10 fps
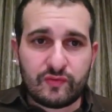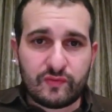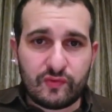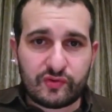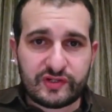
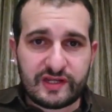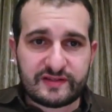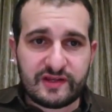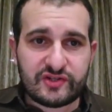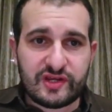rook takes
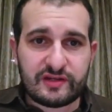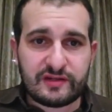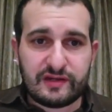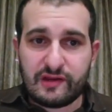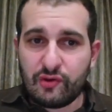h8,
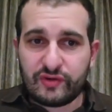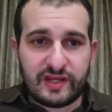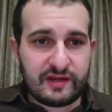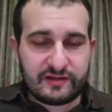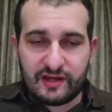and now the
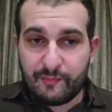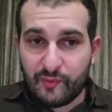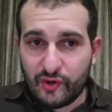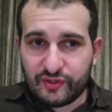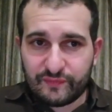entire
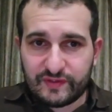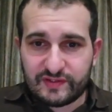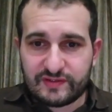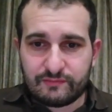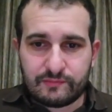point of
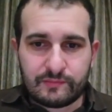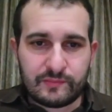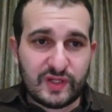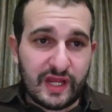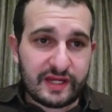this,
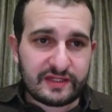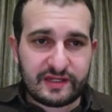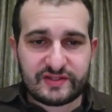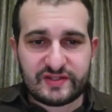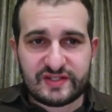knight
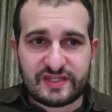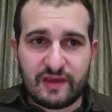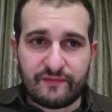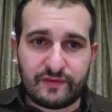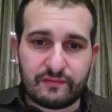takes
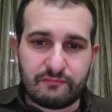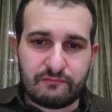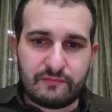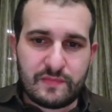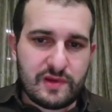c7,
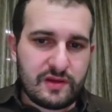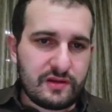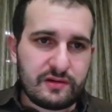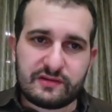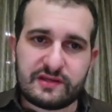
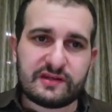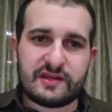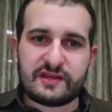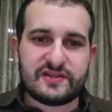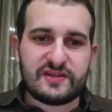king
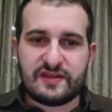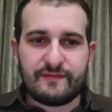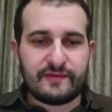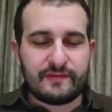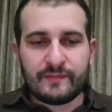takes c7,